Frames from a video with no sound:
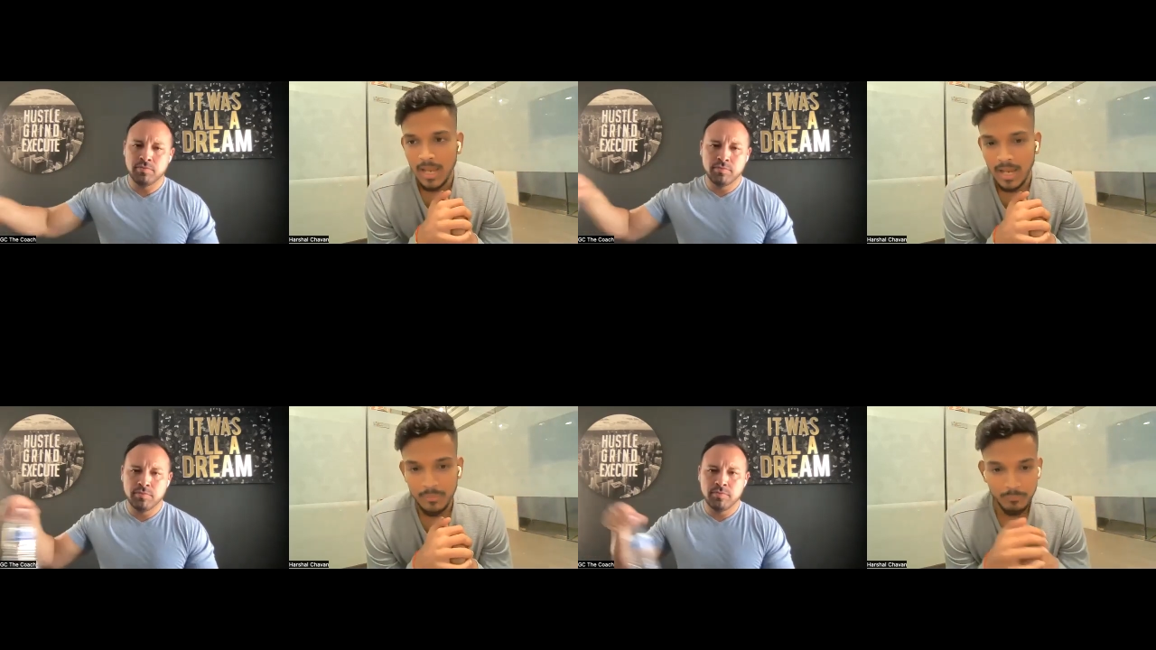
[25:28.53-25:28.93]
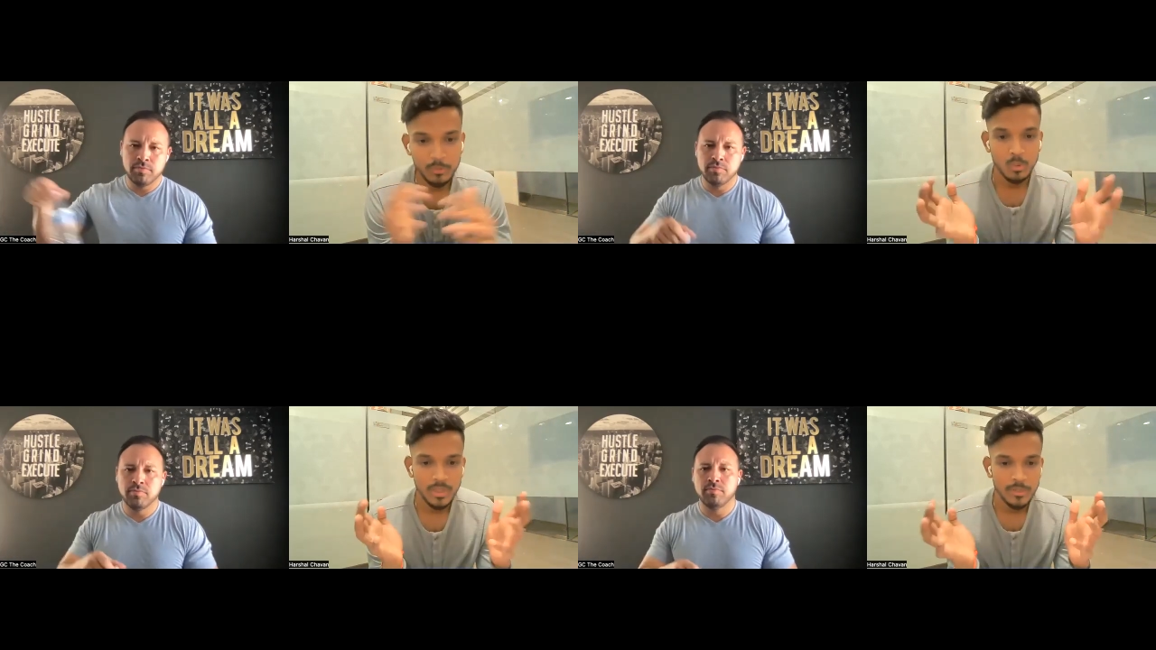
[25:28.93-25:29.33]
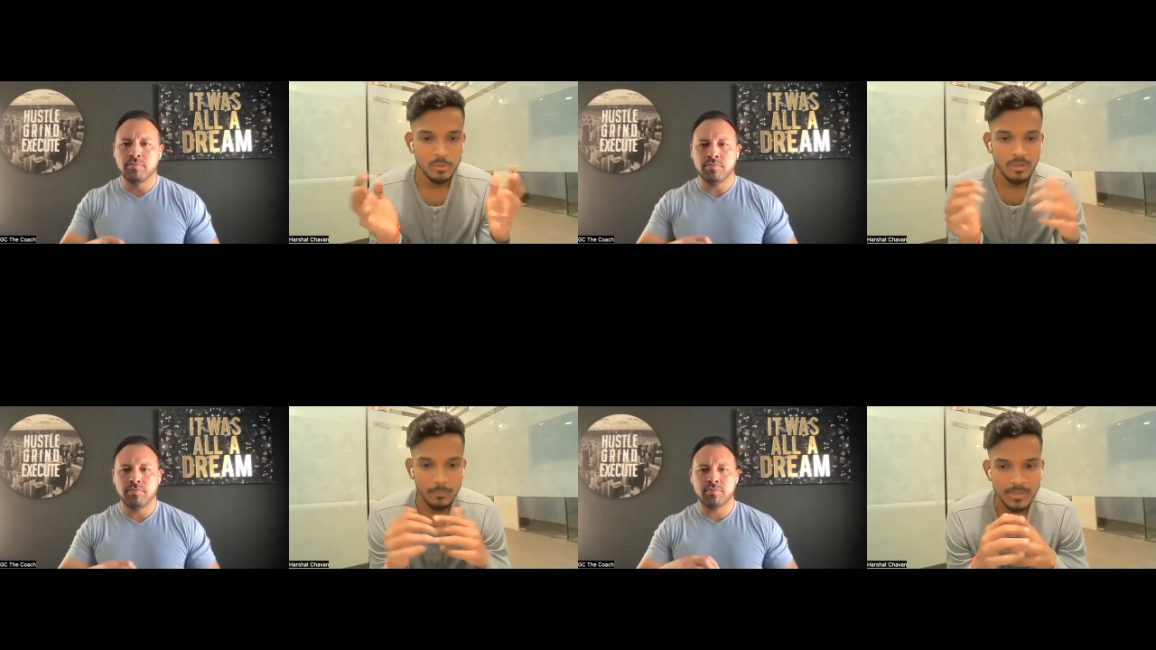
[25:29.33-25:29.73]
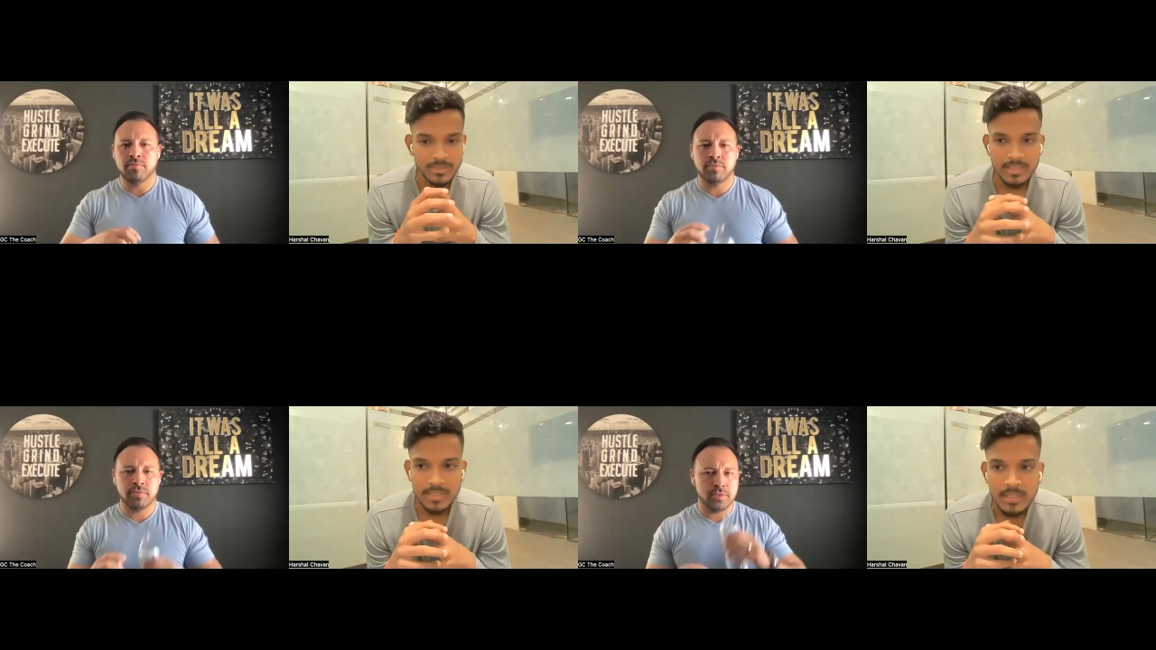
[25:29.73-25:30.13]
Speaker 1: and we know mm-hmm. like you hmm. know how much
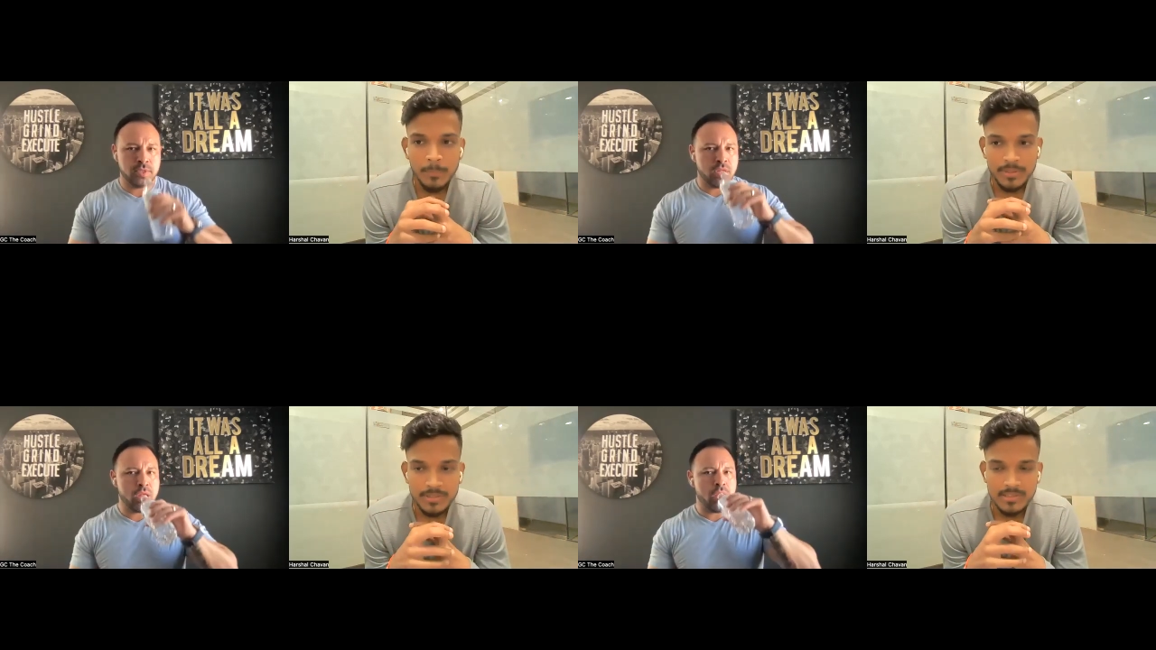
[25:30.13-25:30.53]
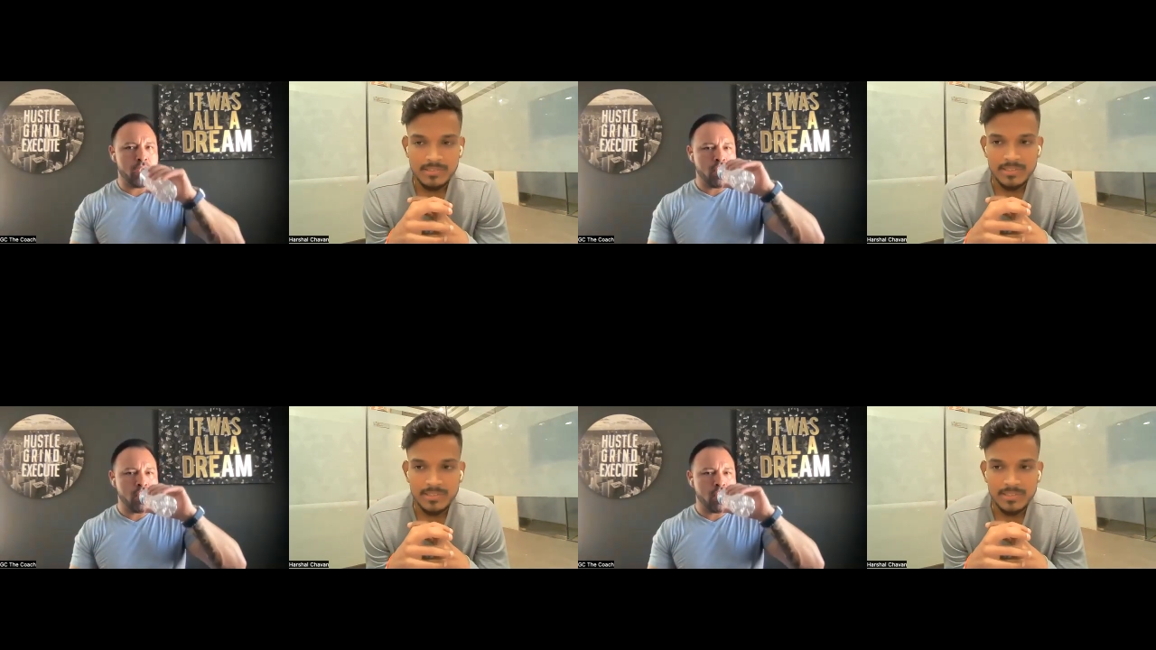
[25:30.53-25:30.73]
are like competitors